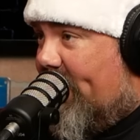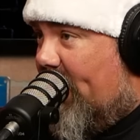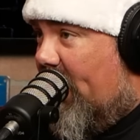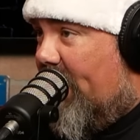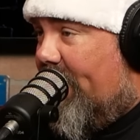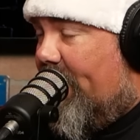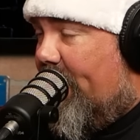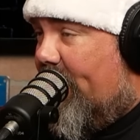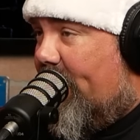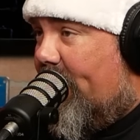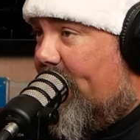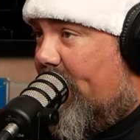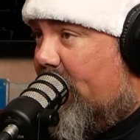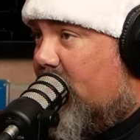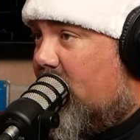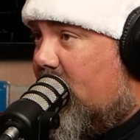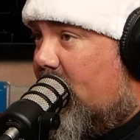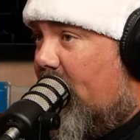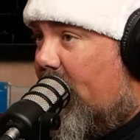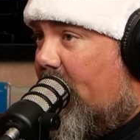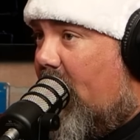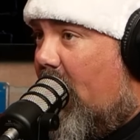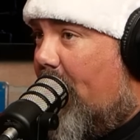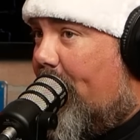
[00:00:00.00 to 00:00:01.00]
of
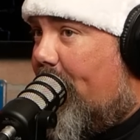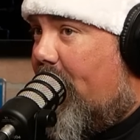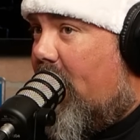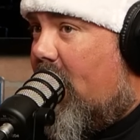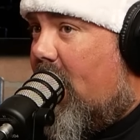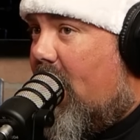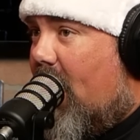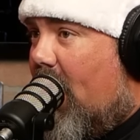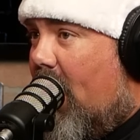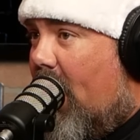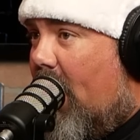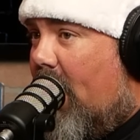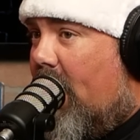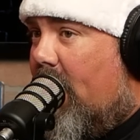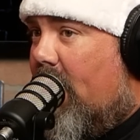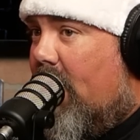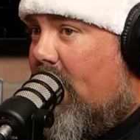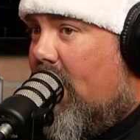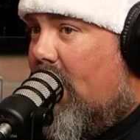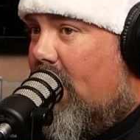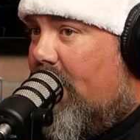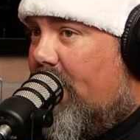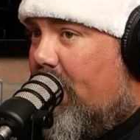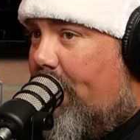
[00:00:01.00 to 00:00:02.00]
the company. And
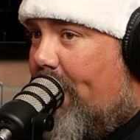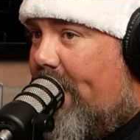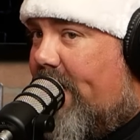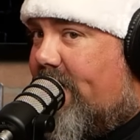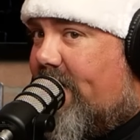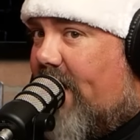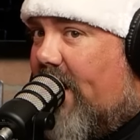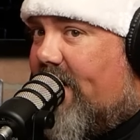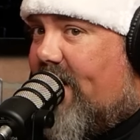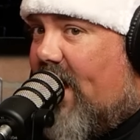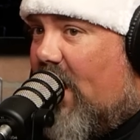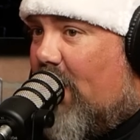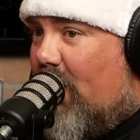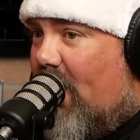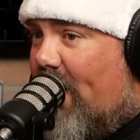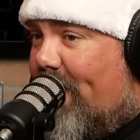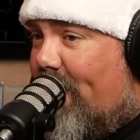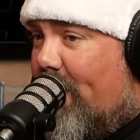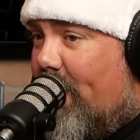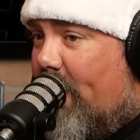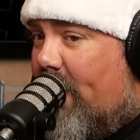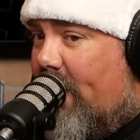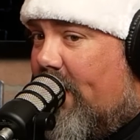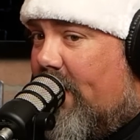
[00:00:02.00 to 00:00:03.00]
the biggest thing I take away
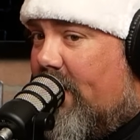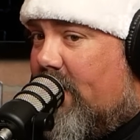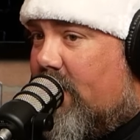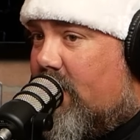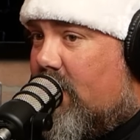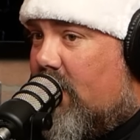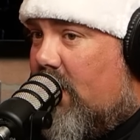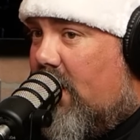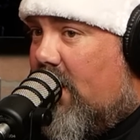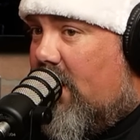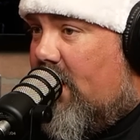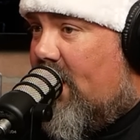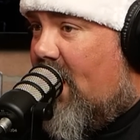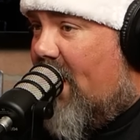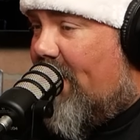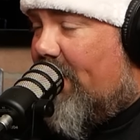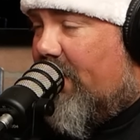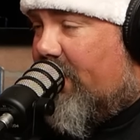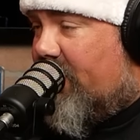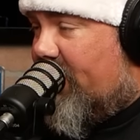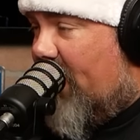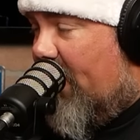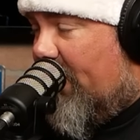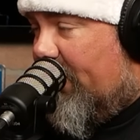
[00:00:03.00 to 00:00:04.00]
from it is it never
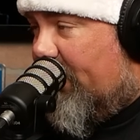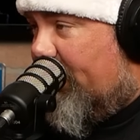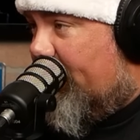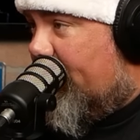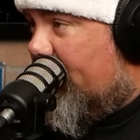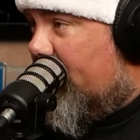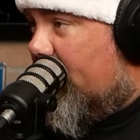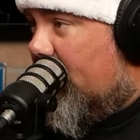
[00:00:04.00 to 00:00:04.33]
settles.